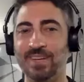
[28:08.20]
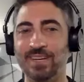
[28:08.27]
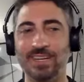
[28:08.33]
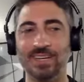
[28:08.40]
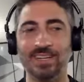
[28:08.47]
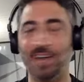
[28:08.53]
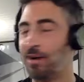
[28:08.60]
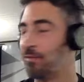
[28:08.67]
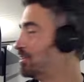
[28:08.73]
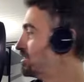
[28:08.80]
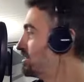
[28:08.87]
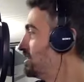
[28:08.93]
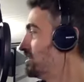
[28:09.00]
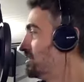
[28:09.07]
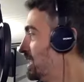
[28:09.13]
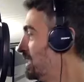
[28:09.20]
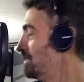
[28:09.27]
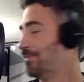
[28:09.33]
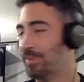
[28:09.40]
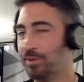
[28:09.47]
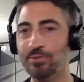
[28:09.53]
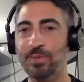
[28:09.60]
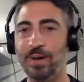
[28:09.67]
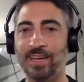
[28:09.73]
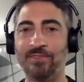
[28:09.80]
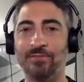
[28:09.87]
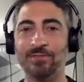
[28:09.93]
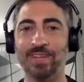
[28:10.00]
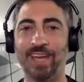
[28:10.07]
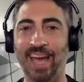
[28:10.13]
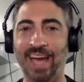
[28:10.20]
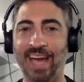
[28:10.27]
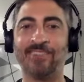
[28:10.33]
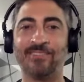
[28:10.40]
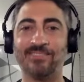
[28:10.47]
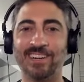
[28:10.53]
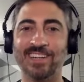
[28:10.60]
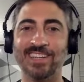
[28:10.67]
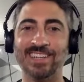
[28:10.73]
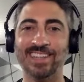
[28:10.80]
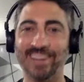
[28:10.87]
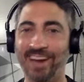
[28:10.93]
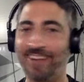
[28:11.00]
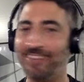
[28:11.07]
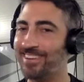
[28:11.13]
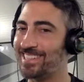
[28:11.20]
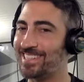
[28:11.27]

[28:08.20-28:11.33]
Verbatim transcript: to. I wish this damn blue bike would act right. I